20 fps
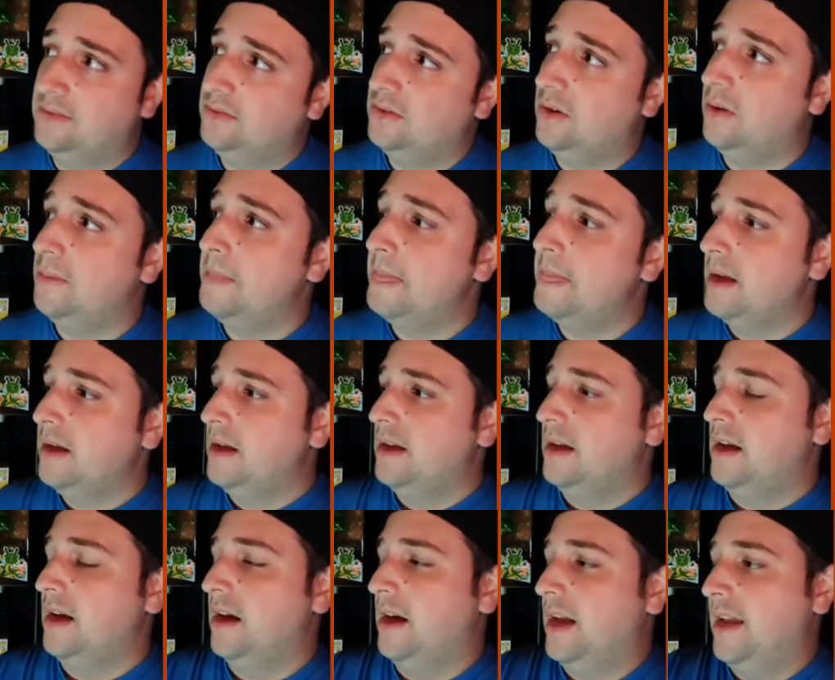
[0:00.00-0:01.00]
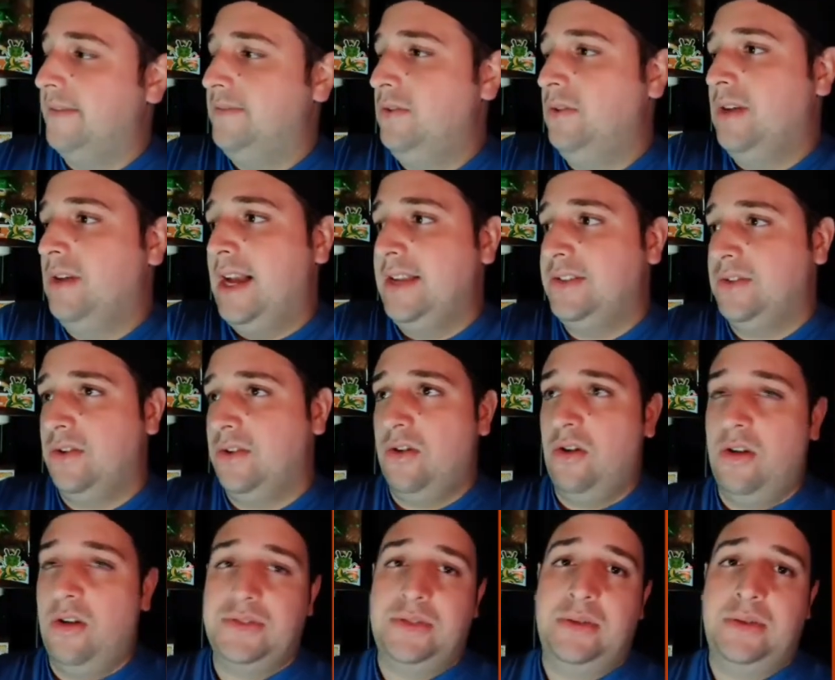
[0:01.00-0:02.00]
So if you guys are
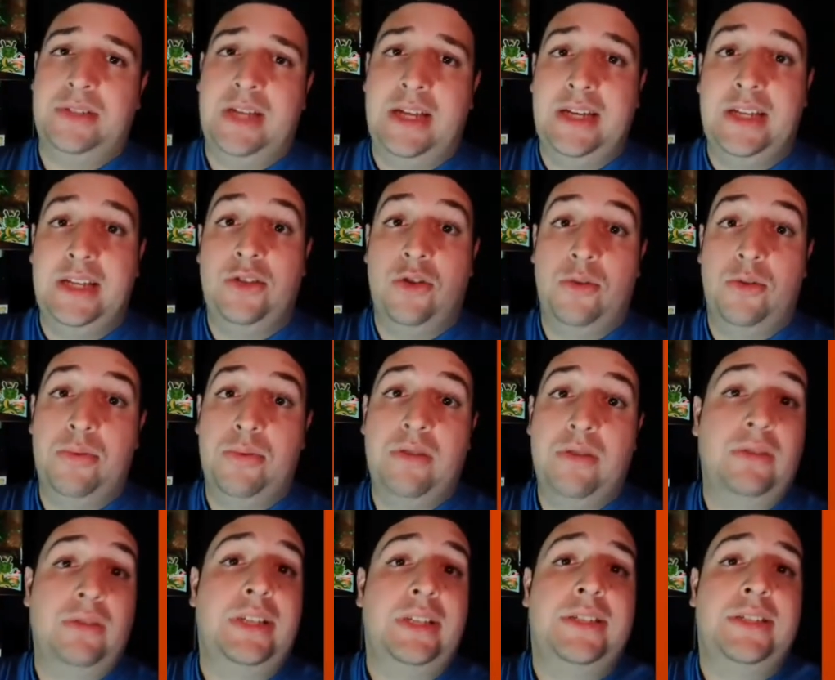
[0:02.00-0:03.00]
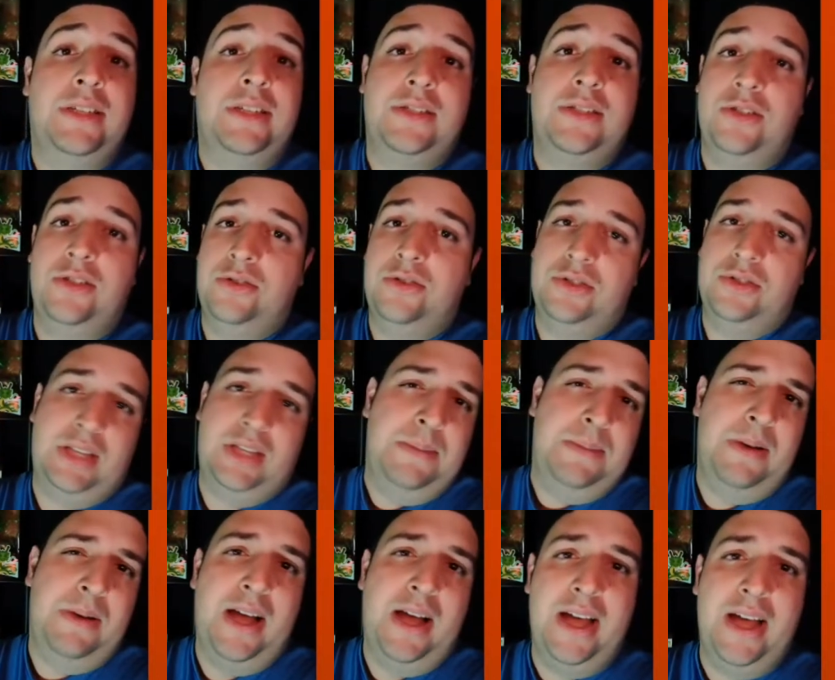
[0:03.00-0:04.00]
also attending your pre-releases, you know, just
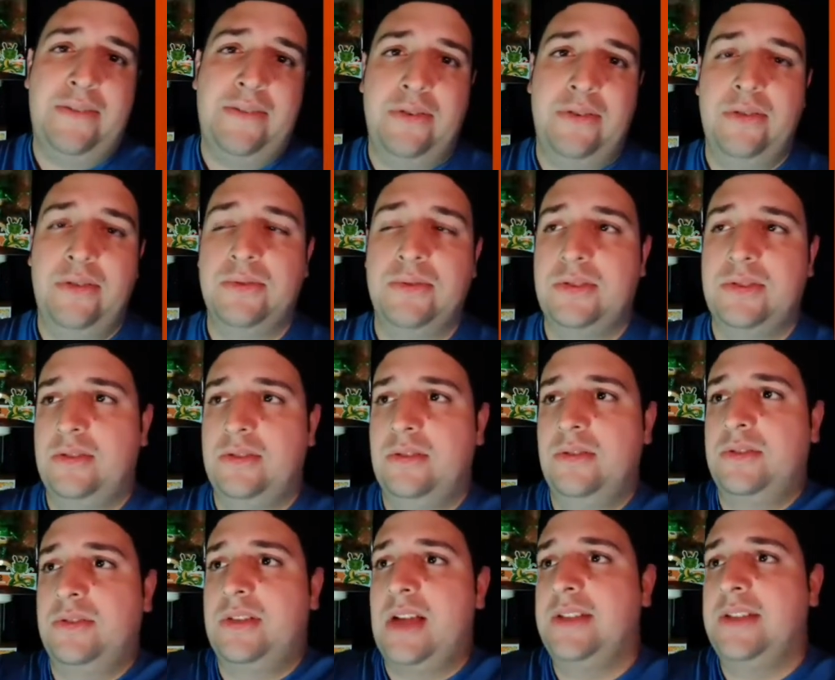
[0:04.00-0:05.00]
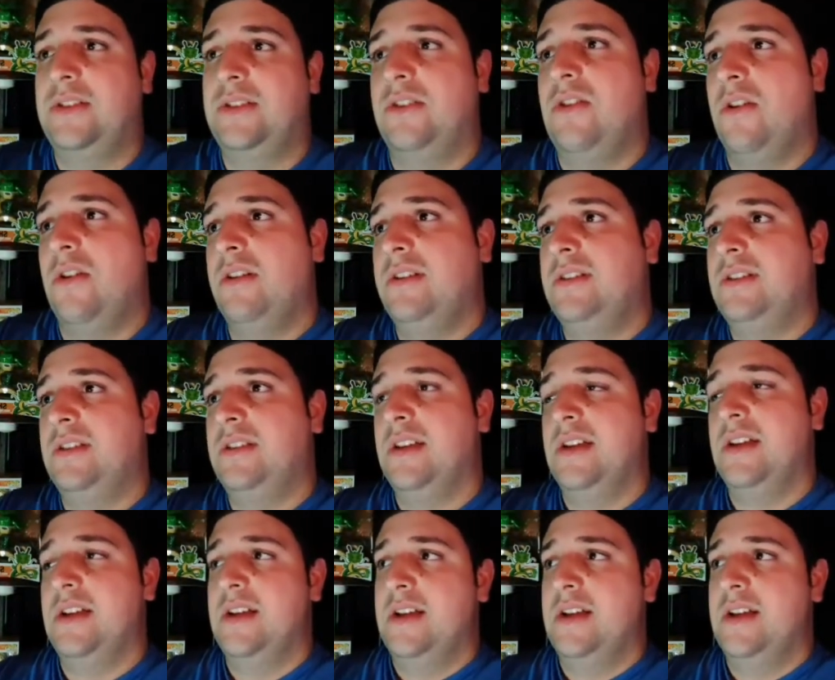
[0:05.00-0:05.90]
keep an eye out for those kinds of cards.